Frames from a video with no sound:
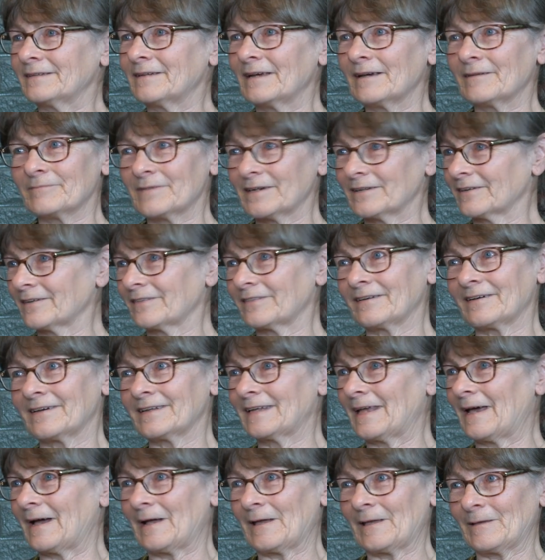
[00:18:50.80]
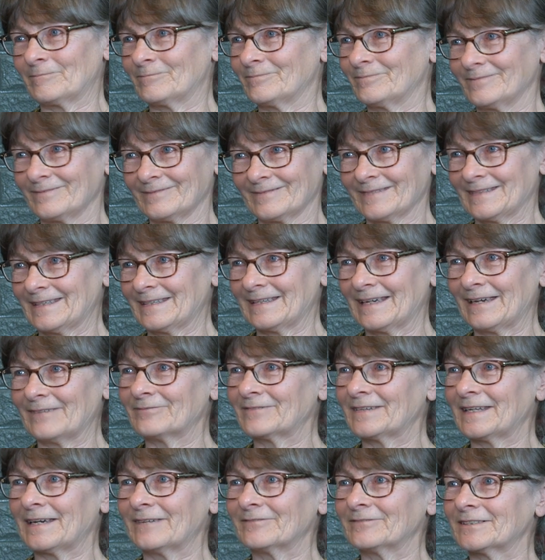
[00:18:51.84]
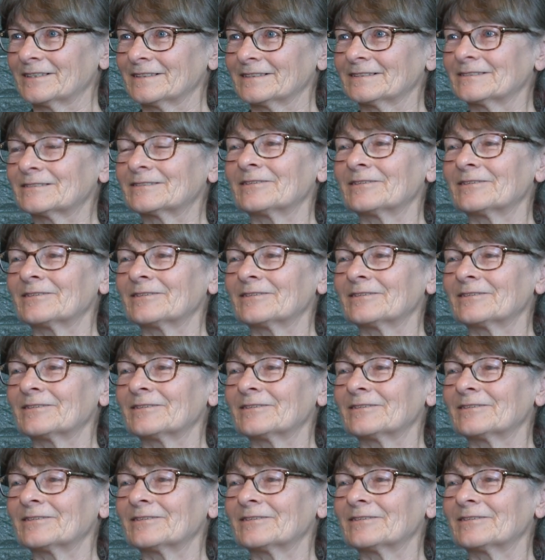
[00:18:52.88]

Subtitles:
But a marathon, I have never.